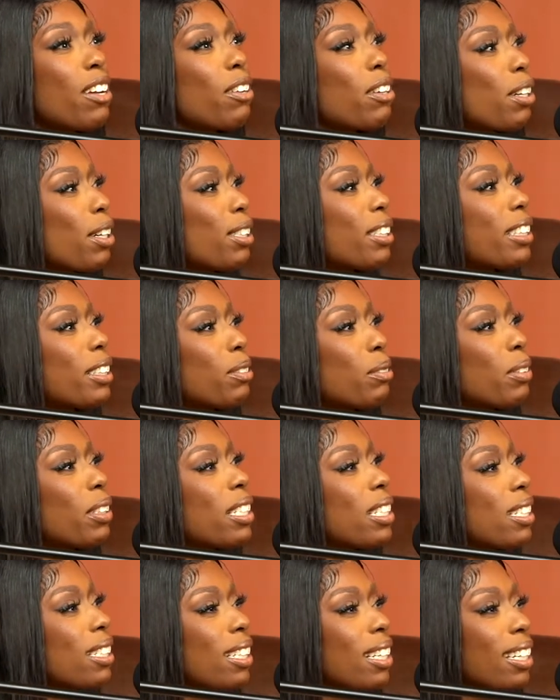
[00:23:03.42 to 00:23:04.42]
or her just
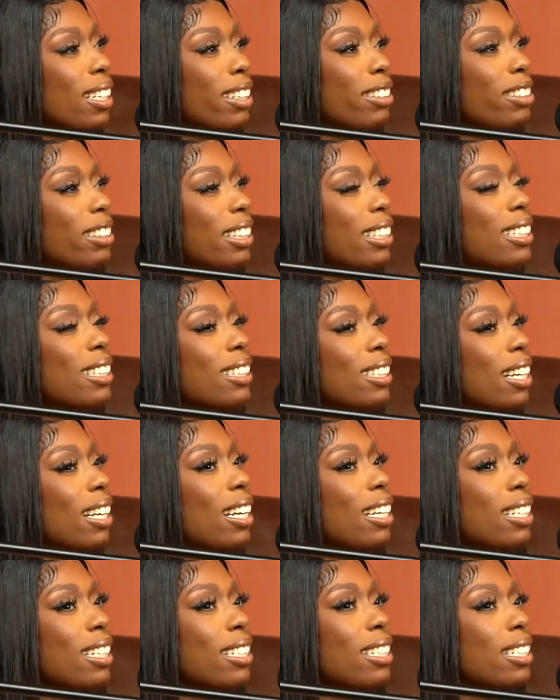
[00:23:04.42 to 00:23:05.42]
really sitting here just
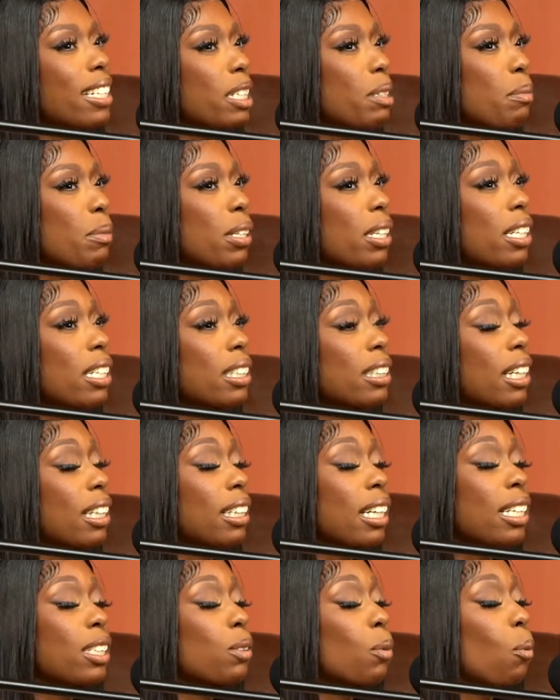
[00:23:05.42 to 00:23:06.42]
saying this just because, like,
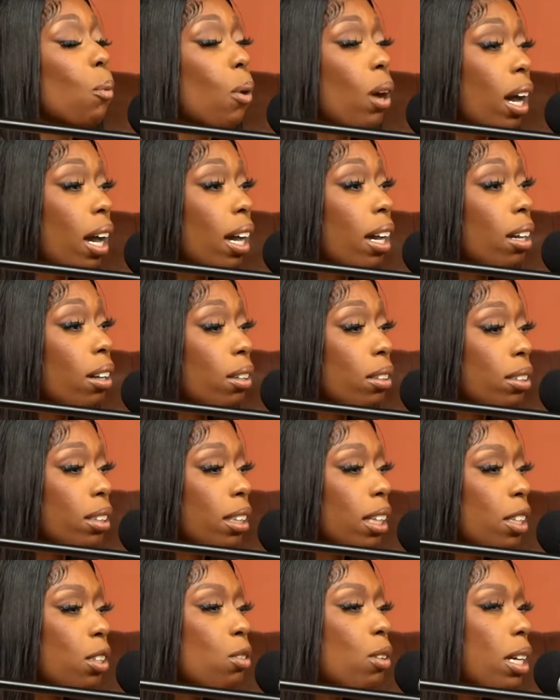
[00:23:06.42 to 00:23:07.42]
that's wild.
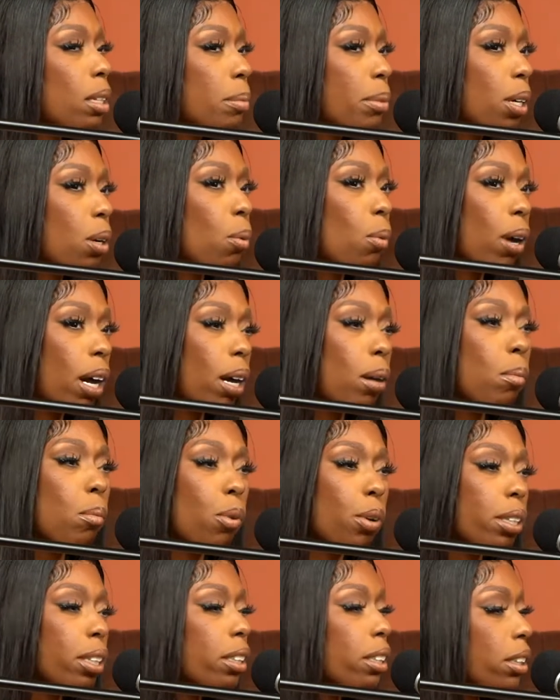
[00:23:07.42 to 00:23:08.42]
Like, you got to be a wild
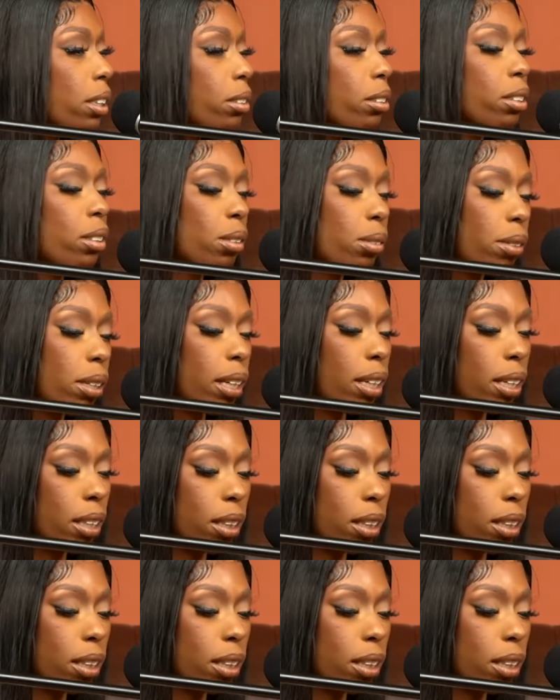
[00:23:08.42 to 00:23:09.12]
boy or girl to do that.